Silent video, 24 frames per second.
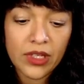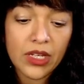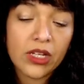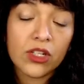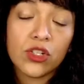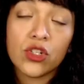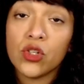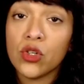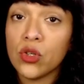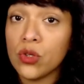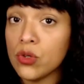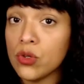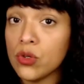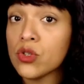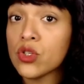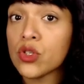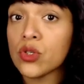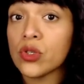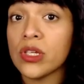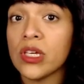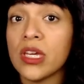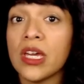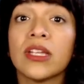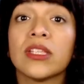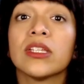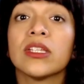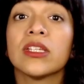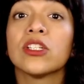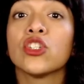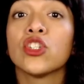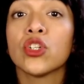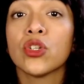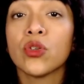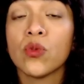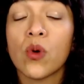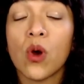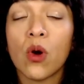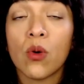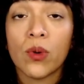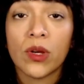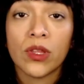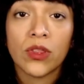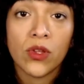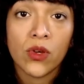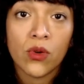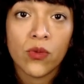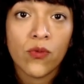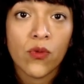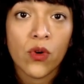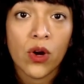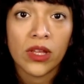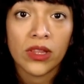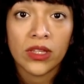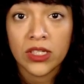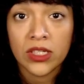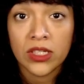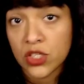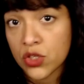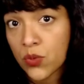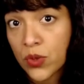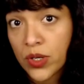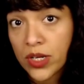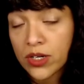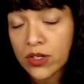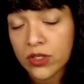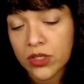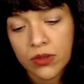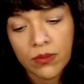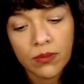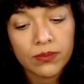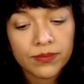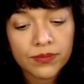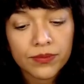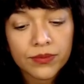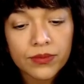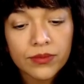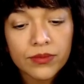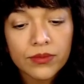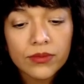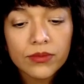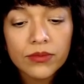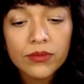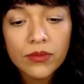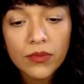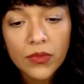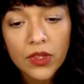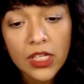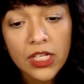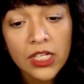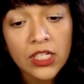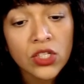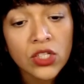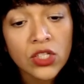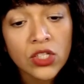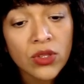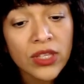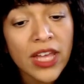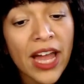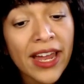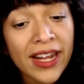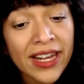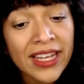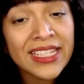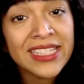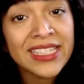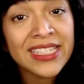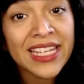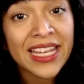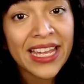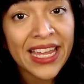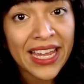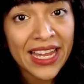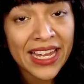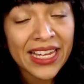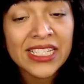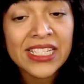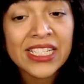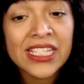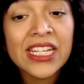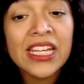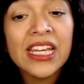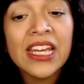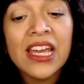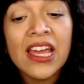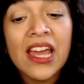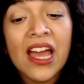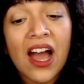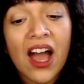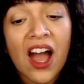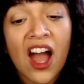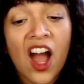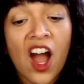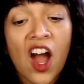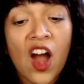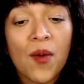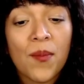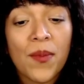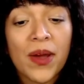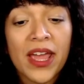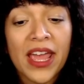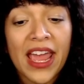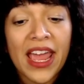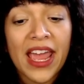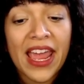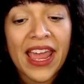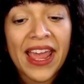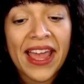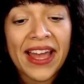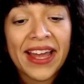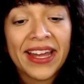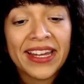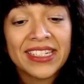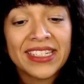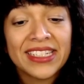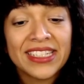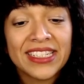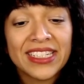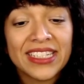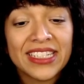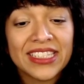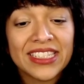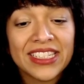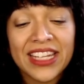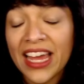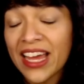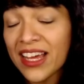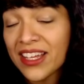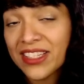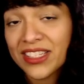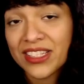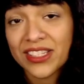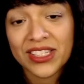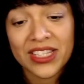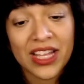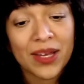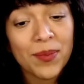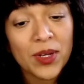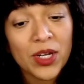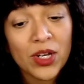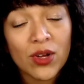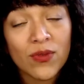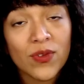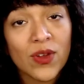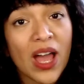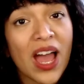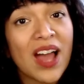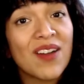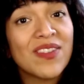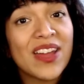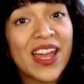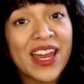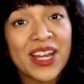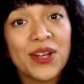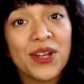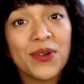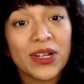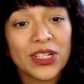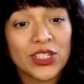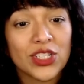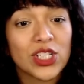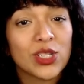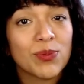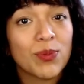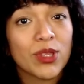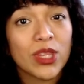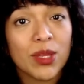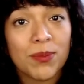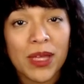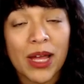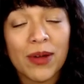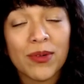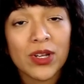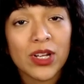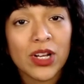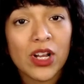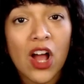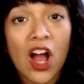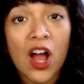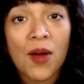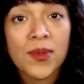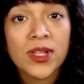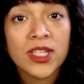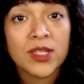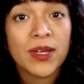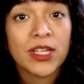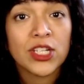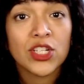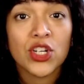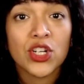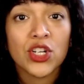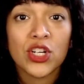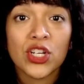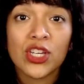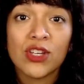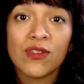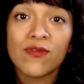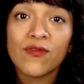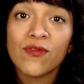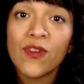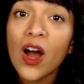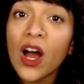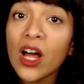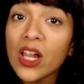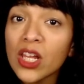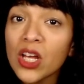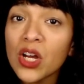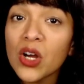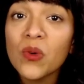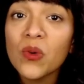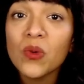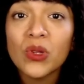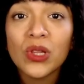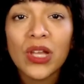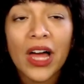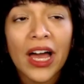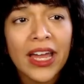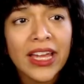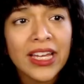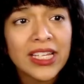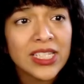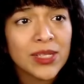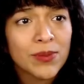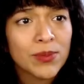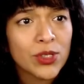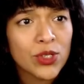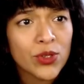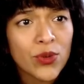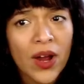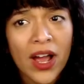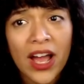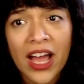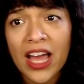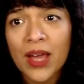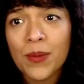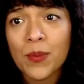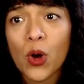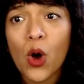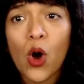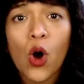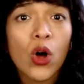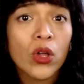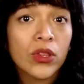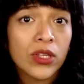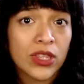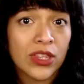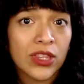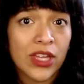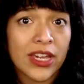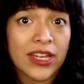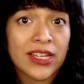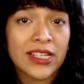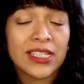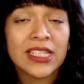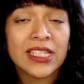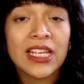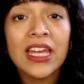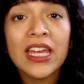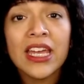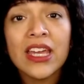Usually it should grow with you for at least 3 years. So that is it. And yeah, let me know if you have any questions. Put them down in the comments. Make sure you follow, like, subscribe, all the things.